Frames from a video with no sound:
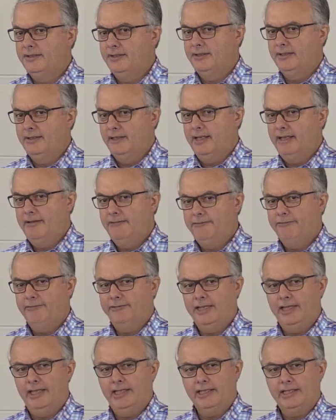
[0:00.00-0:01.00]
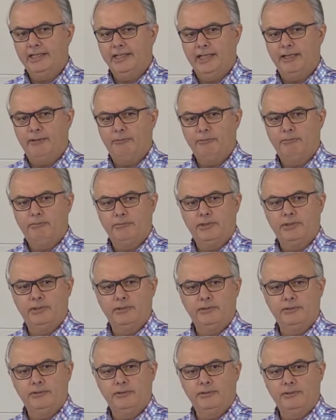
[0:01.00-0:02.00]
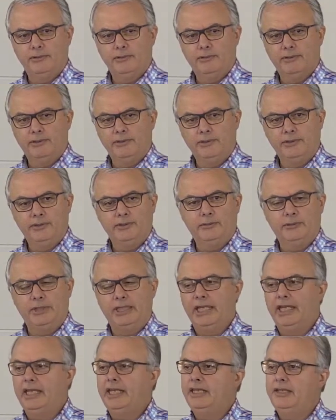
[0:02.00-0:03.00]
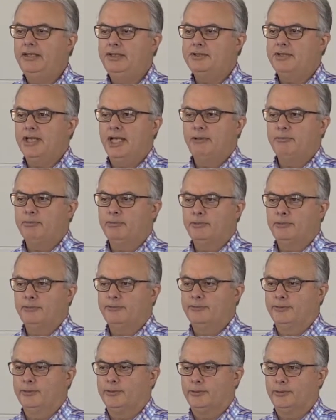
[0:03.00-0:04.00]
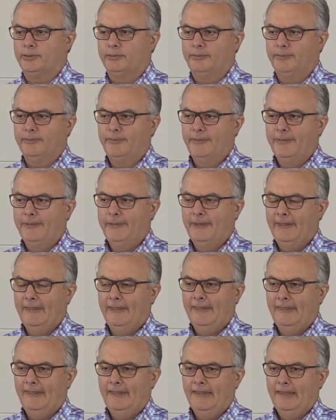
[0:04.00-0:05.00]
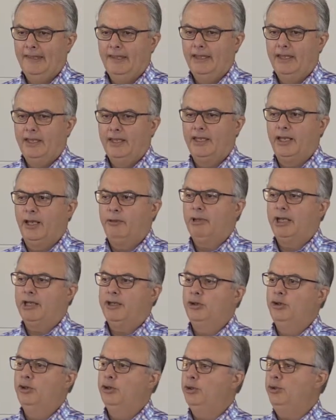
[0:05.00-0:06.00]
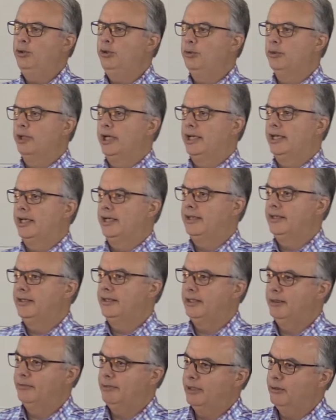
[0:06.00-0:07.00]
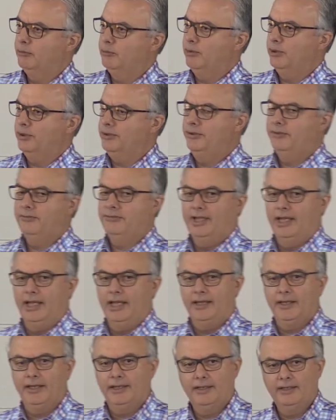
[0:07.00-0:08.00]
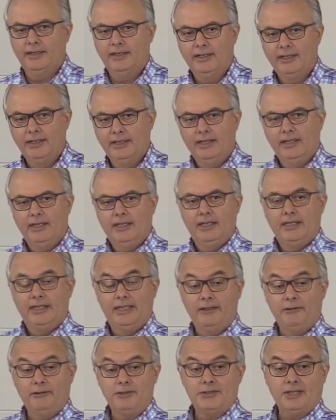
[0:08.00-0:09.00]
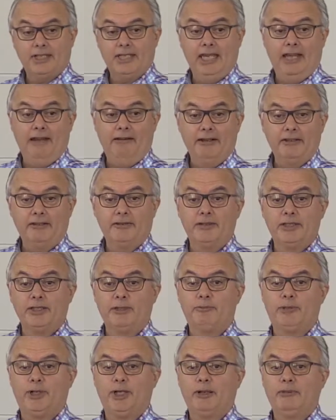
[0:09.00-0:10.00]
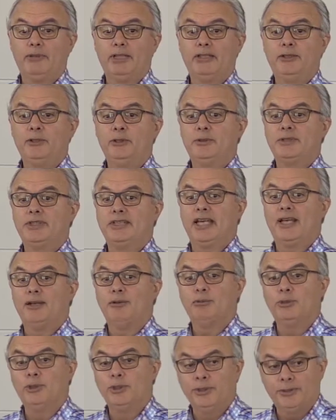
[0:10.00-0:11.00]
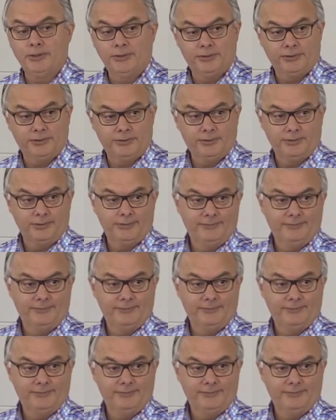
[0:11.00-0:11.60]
Love can come to you in any shape or form. No matter who you are, no matter what you've done, there is a character in the Bible who has done worse.